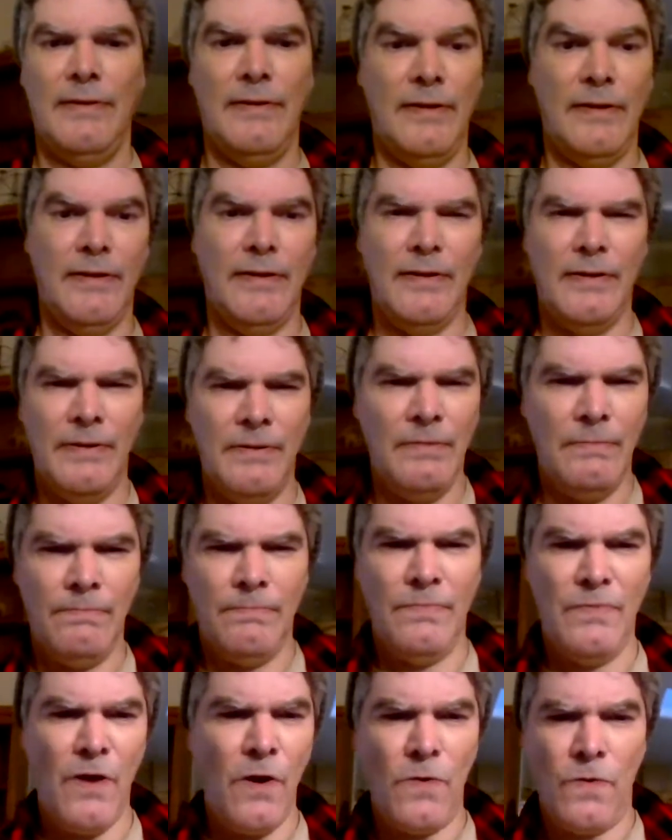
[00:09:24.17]

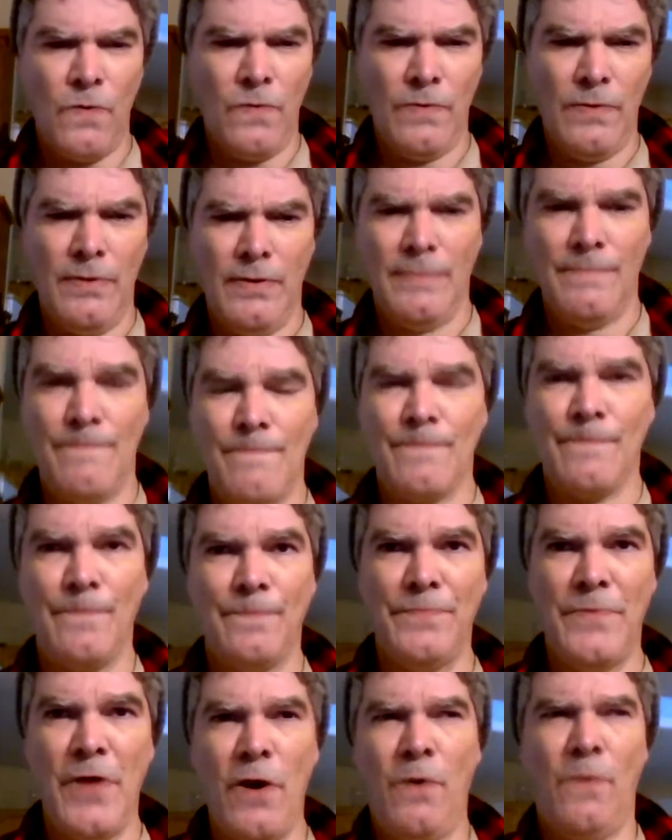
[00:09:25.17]
No,
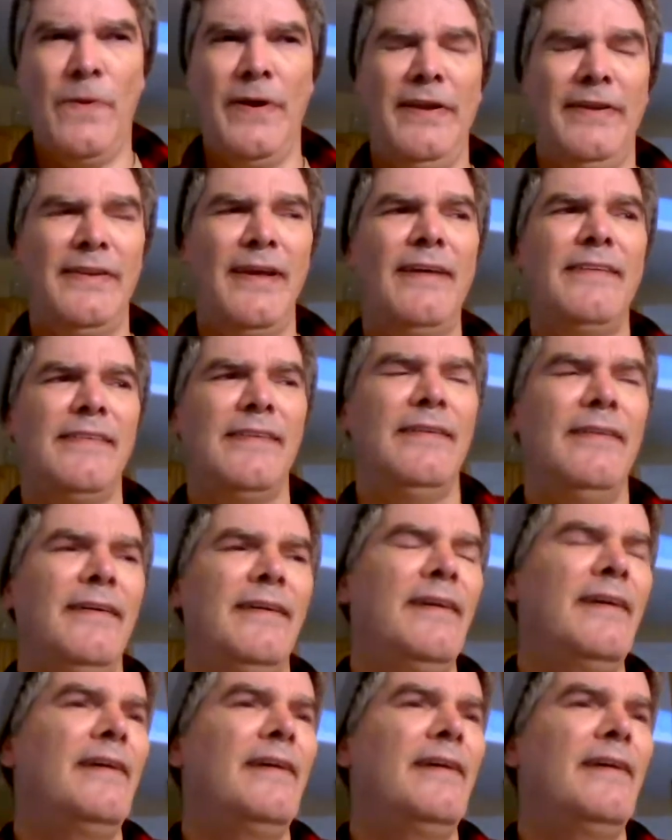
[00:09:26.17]
it doesn't.